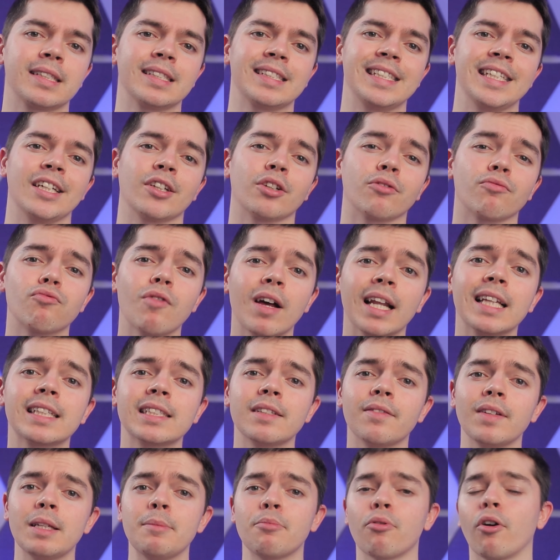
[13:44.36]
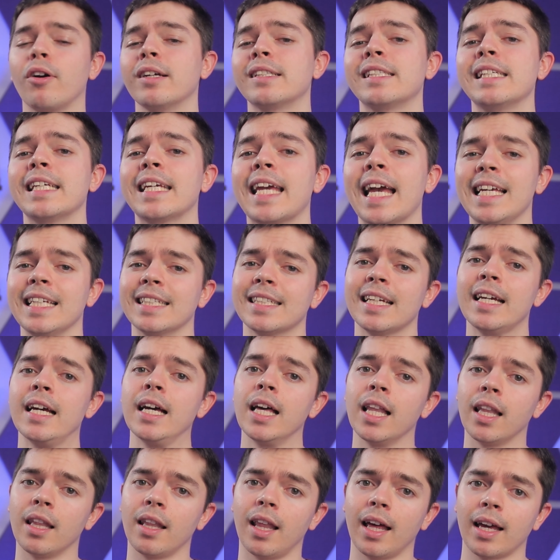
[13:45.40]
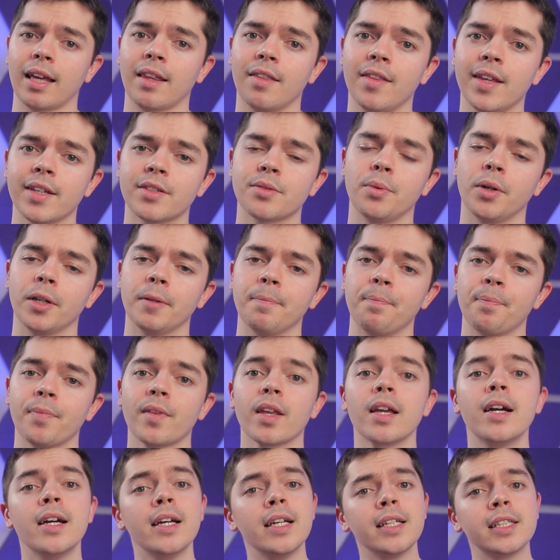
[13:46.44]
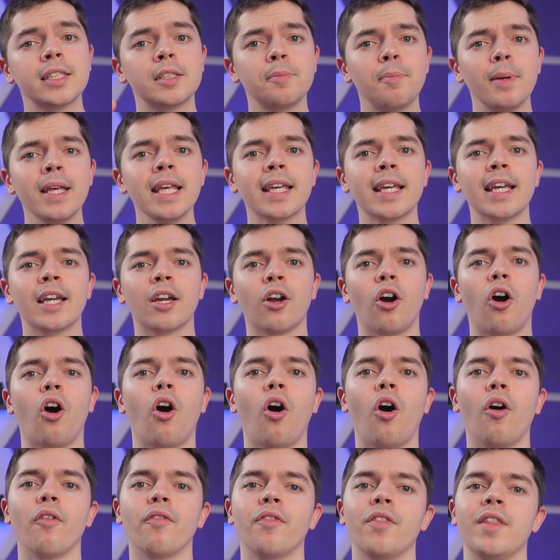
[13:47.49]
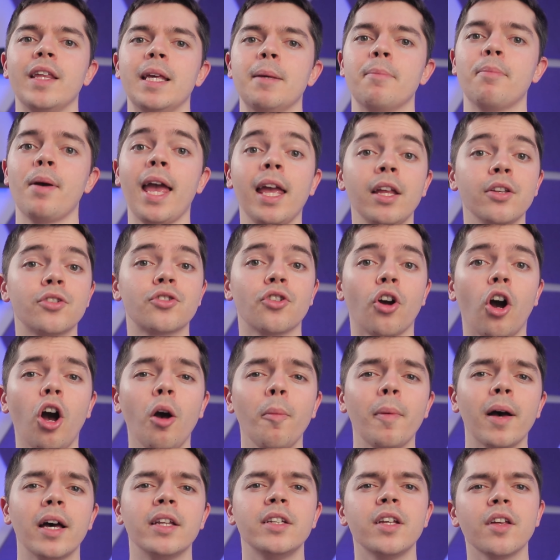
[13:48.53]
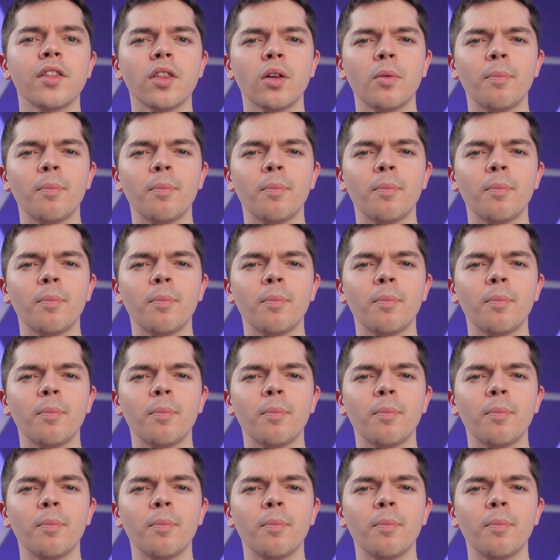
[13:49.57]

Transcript: see on a relatively pricey case like this one. Speaking of the paint job, another